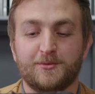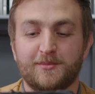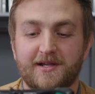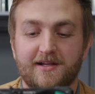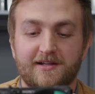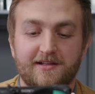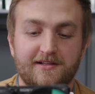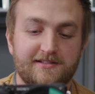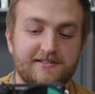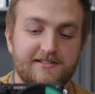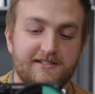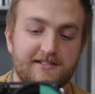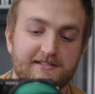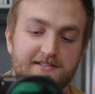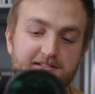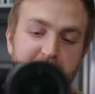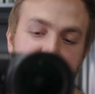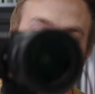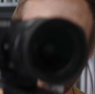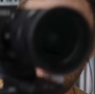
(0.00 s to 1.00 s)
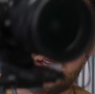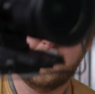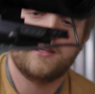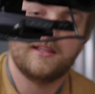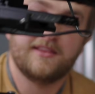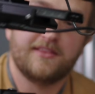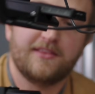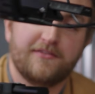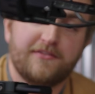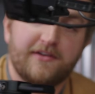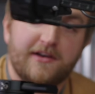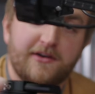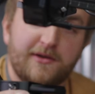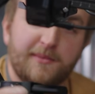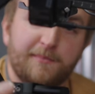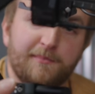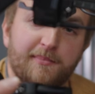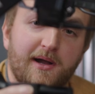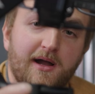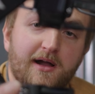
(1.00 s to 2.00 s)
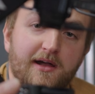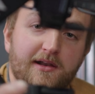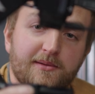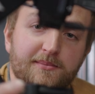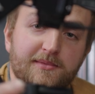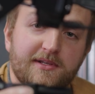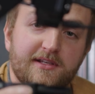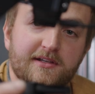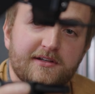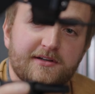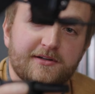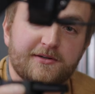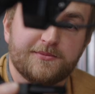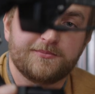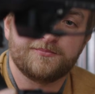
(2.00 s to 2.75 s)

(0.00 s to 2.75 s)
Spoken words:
balance is the very bottom here.